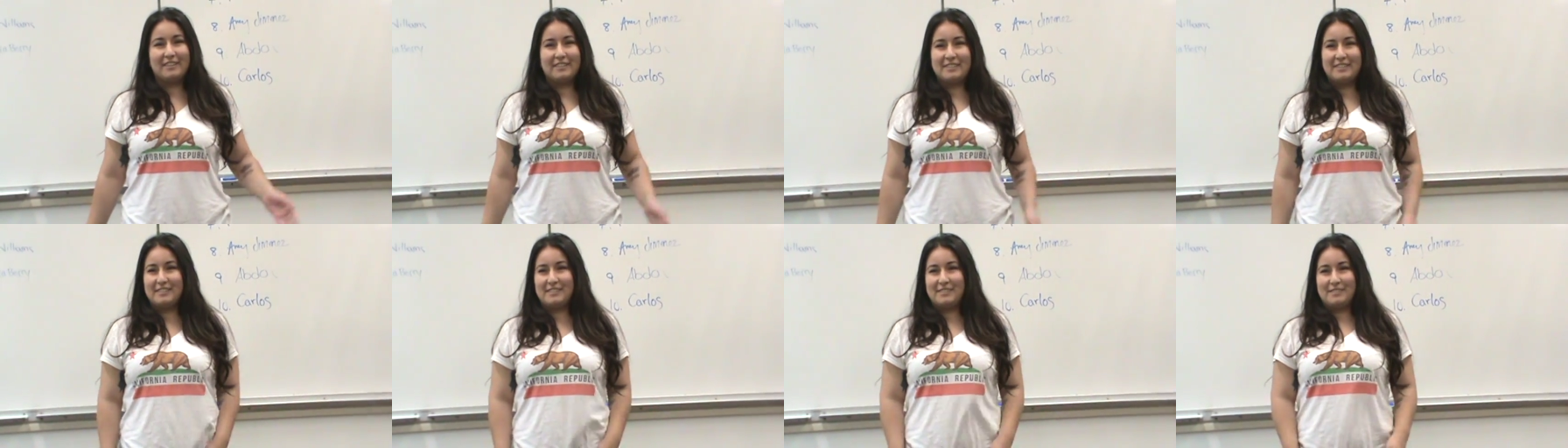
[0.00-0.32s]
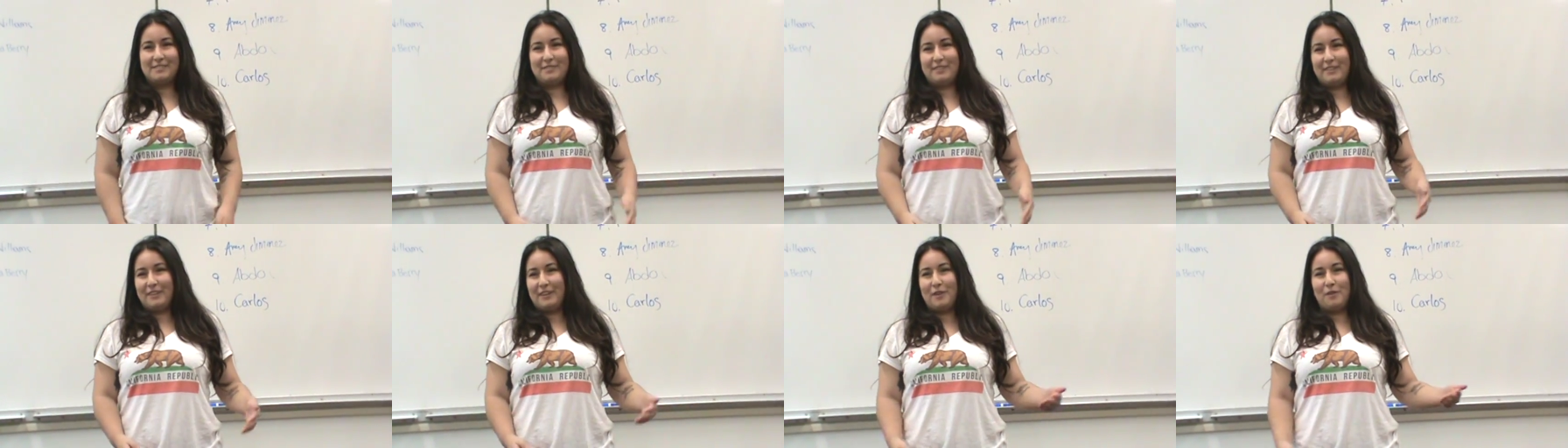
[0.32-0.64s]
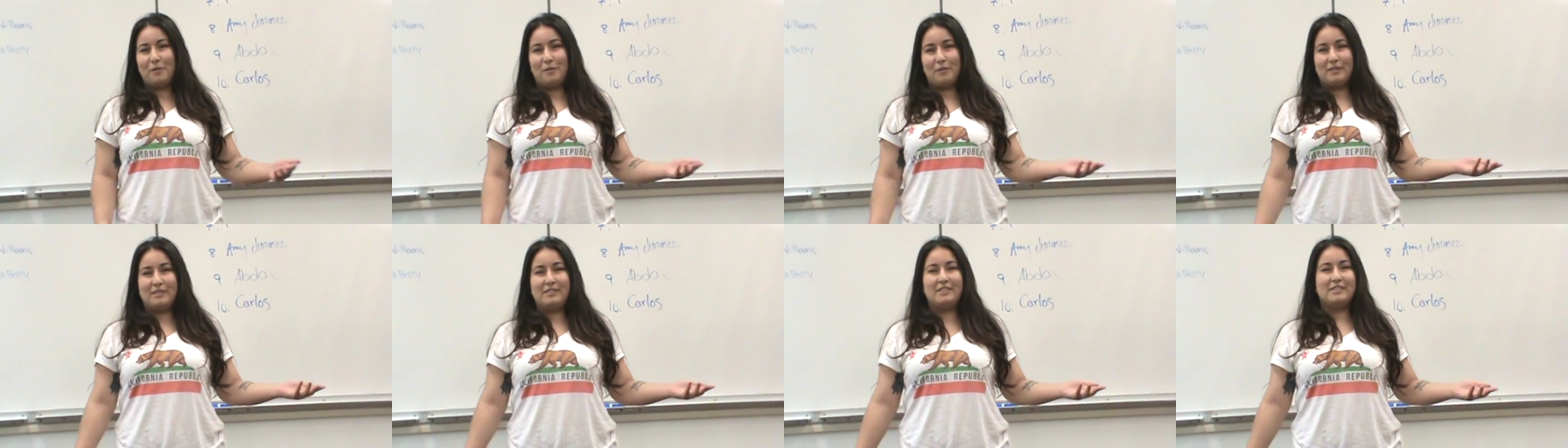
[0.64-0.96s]
because you know
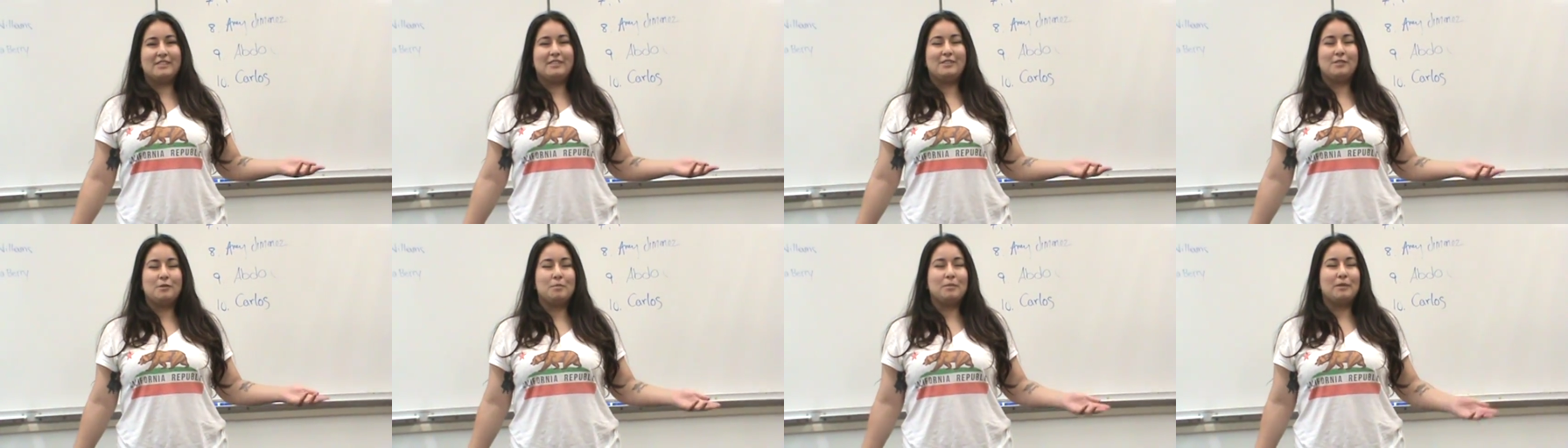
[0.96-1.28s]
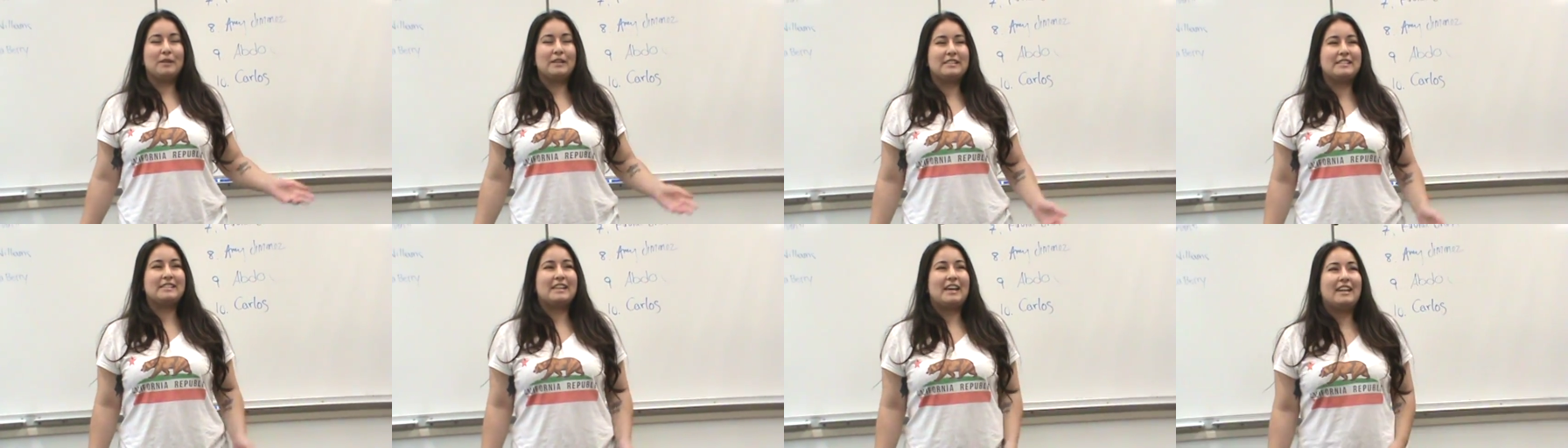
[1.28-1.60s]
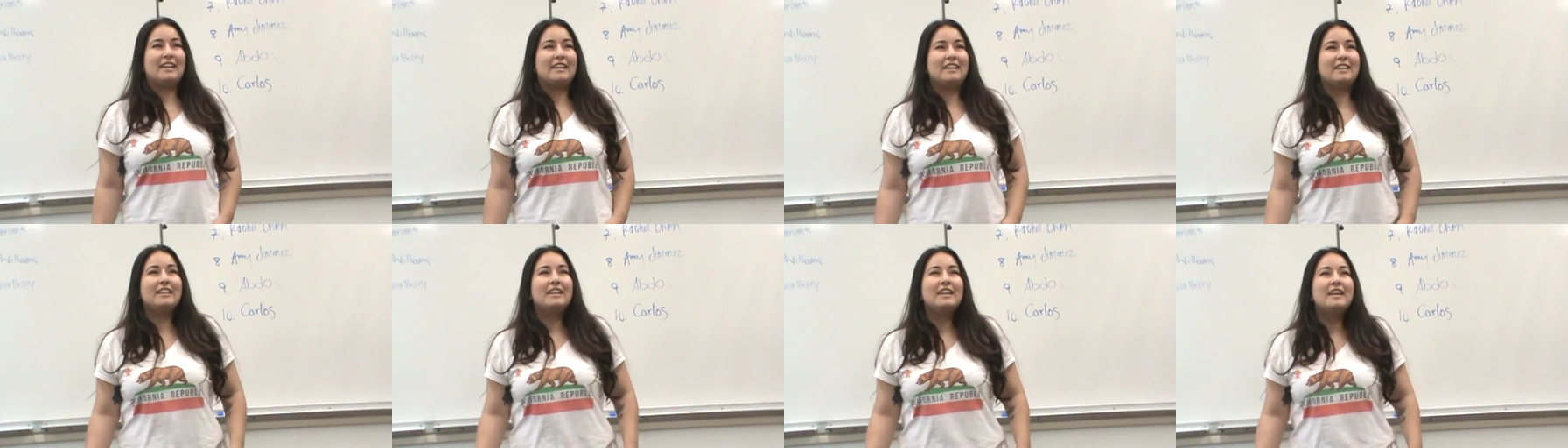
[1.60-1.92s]
we are just super
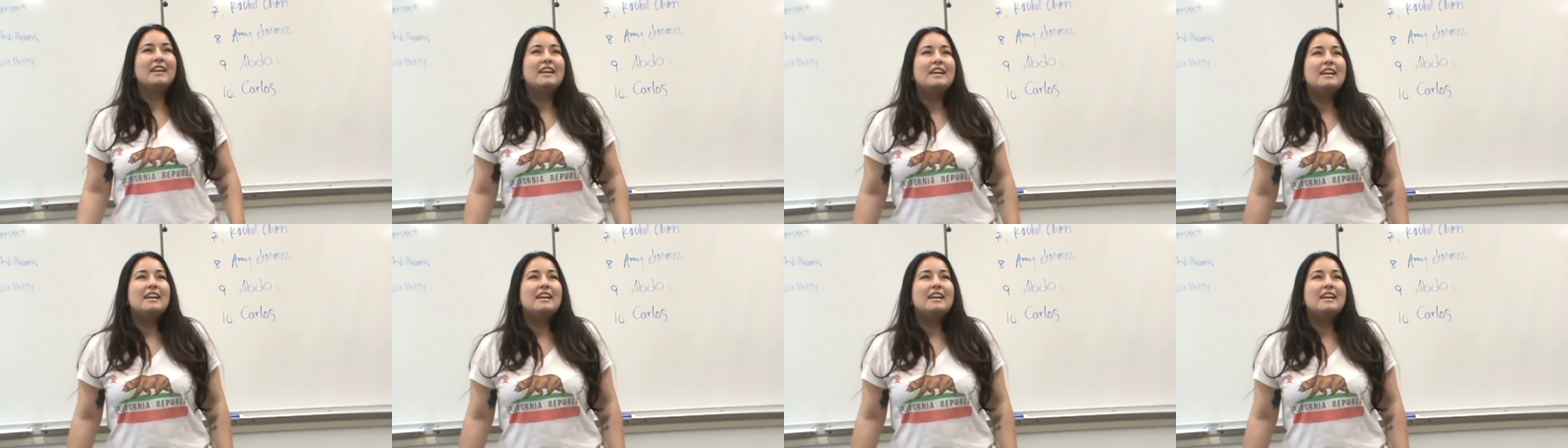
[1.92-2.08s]
excited